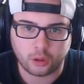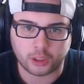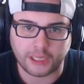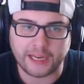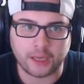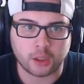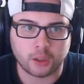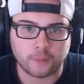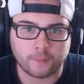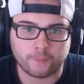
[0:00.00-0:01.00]
Clean it!
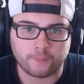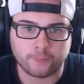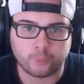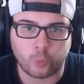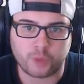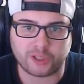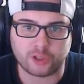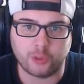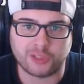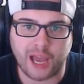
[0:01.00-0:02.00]
We have like
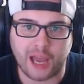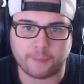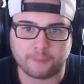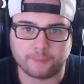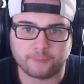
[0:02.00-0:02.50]
no time.